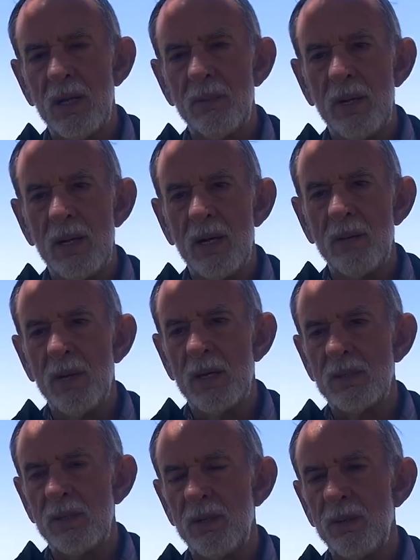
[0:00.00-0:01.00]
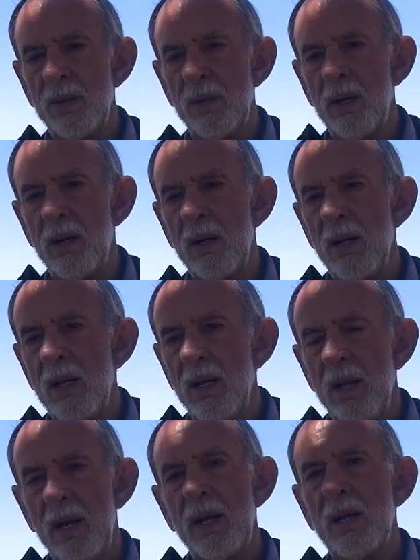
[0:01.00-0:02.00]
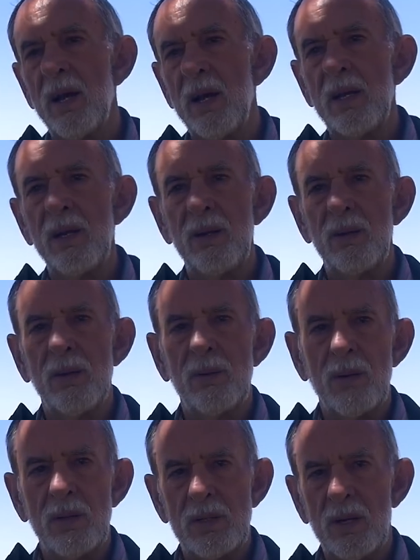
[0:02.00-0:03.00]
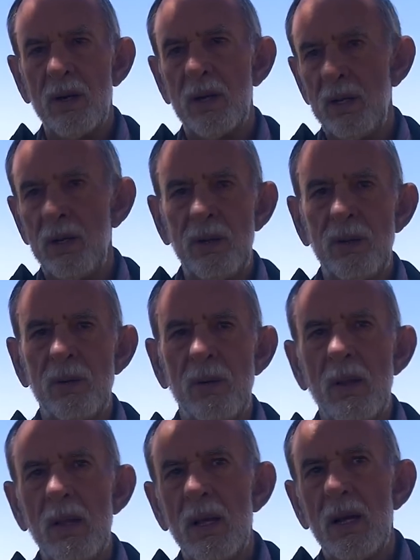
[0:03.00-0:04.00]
I'm actually doing that, and I can do it while talking to you.